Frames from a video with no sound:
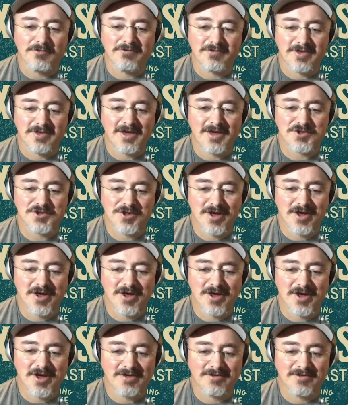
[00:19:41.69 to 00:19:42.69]
for that
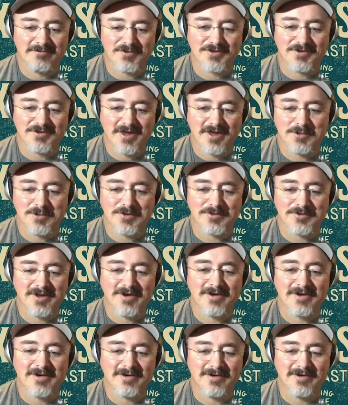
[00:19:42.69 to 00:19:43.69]
shot the first time they're
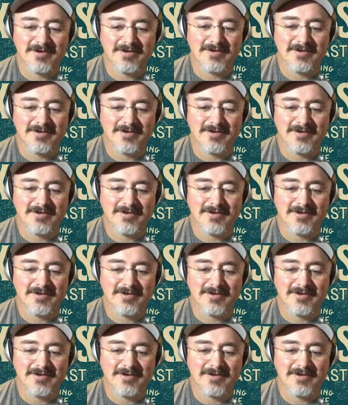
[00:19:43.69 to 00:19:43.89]
there.